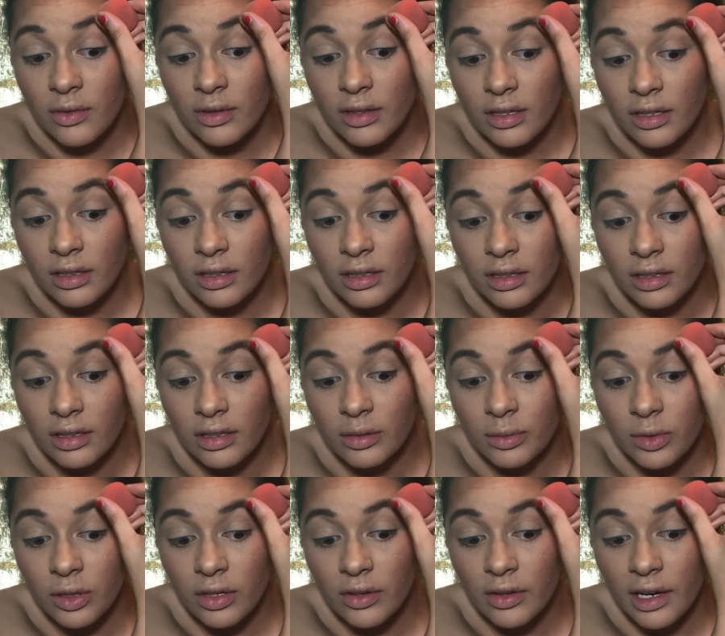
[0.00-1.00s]
in with a little
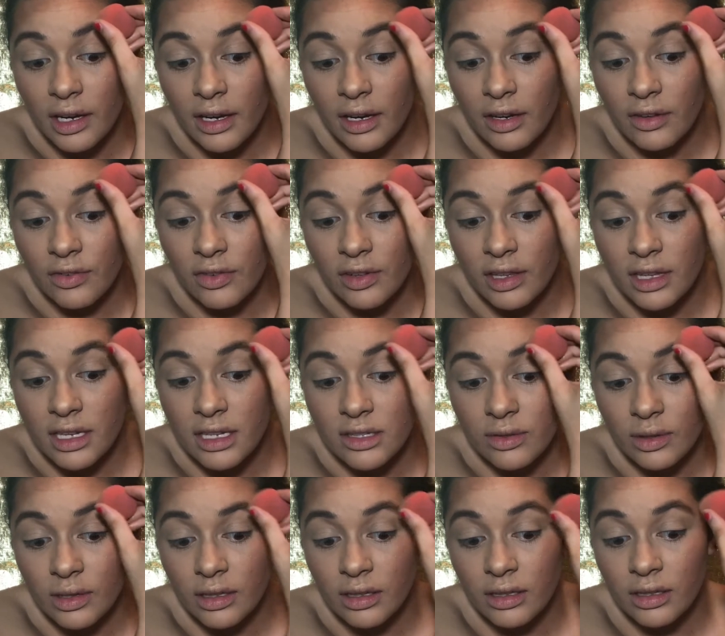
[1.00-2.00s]
more right here for this
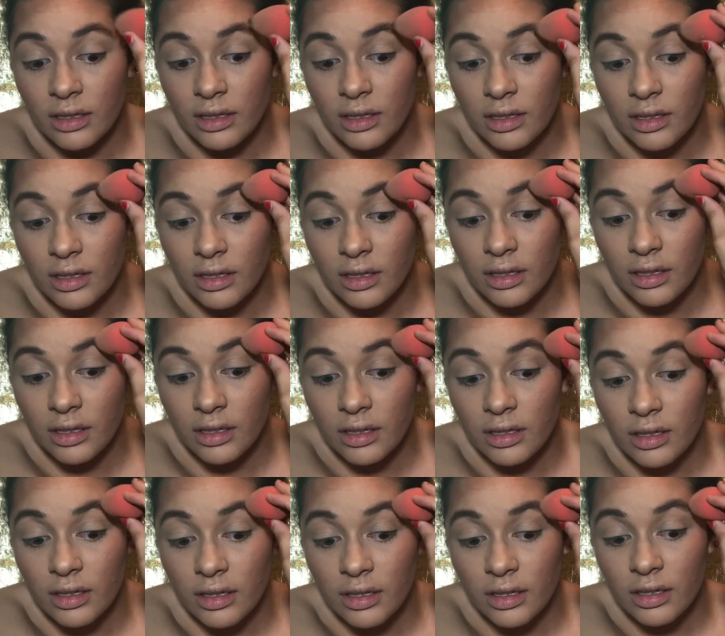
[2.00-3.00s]
one.
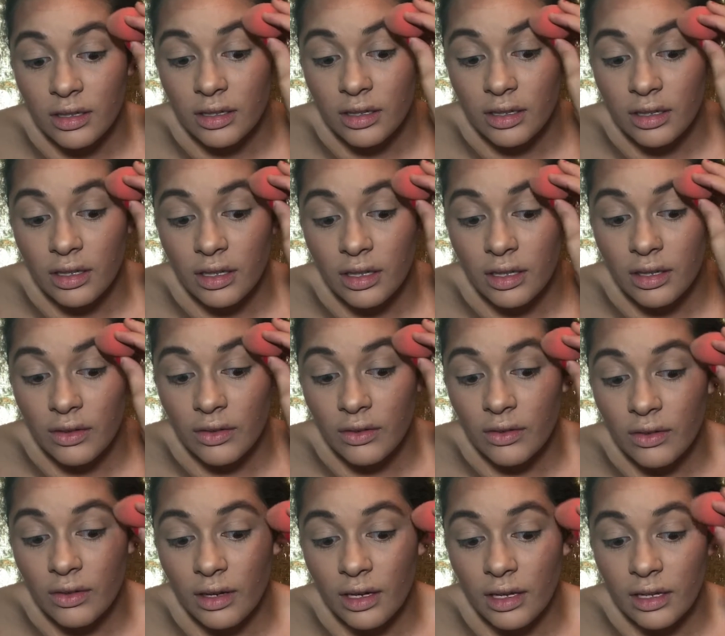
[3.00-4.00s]
Kind
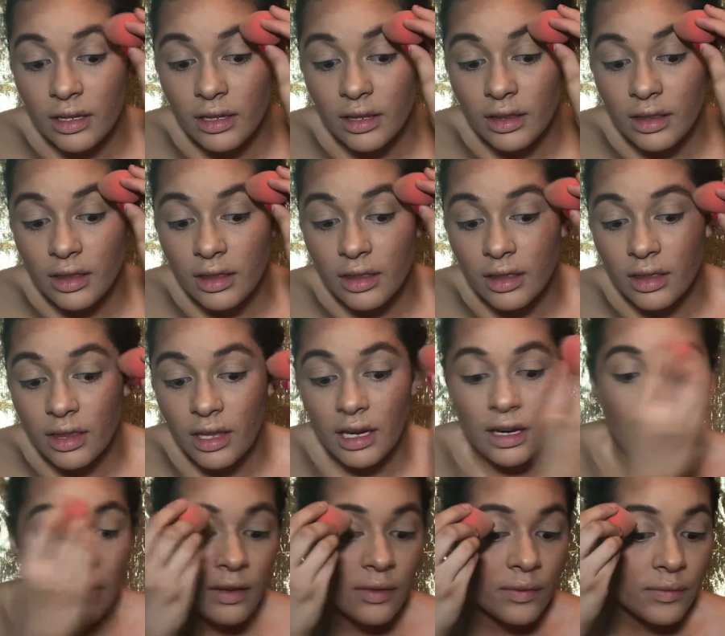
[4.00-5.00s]
of right
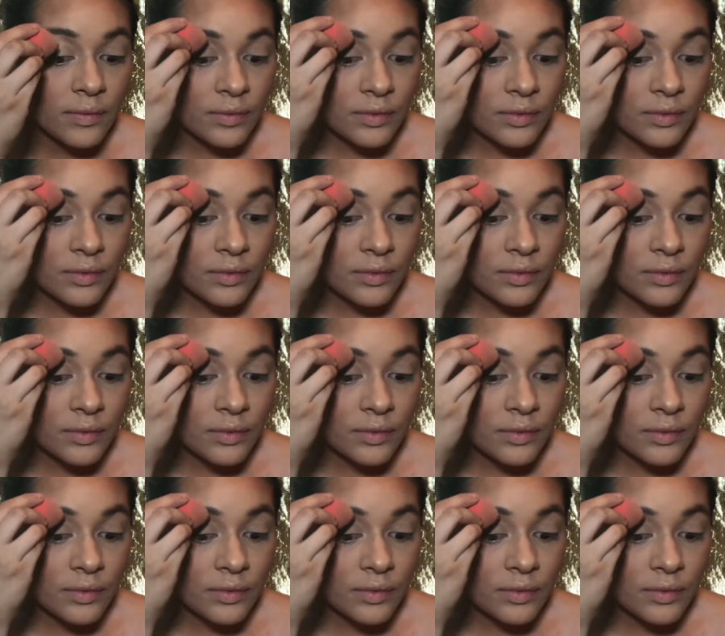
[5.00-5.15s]
there.